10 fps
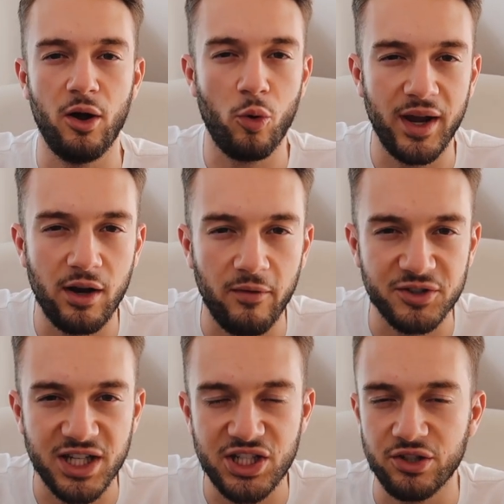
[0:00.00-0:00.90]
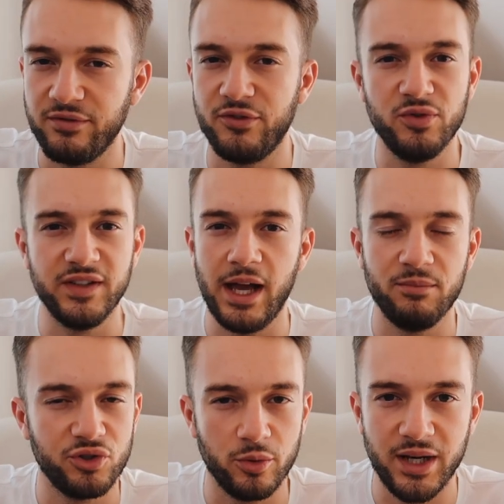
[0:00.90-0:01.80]
a, quick conversation through
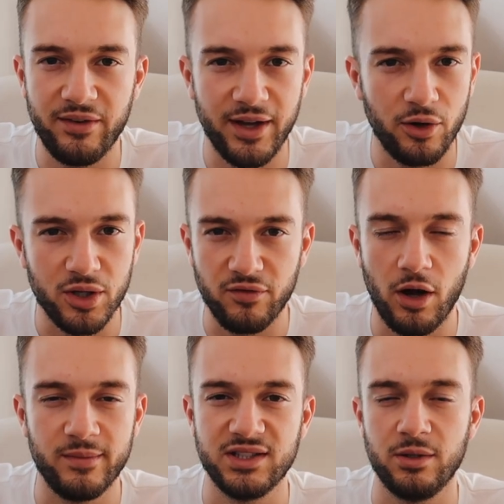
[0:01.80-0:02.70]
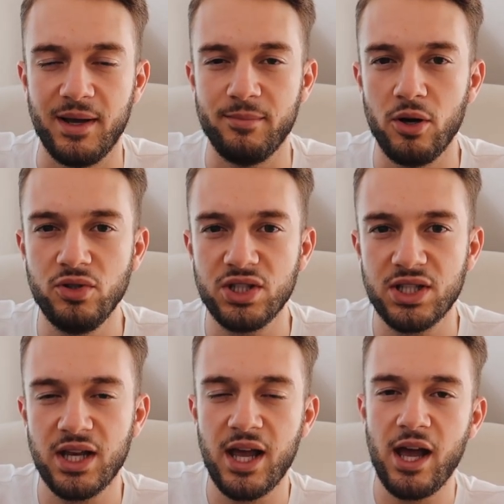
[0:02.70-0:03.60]
DMs or whatever, or you've commented on my
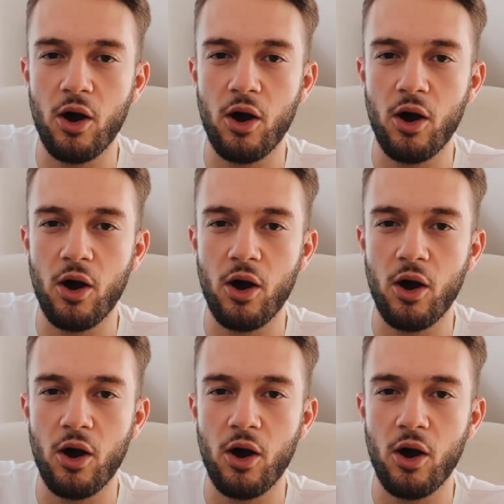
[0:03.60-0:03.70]
posts.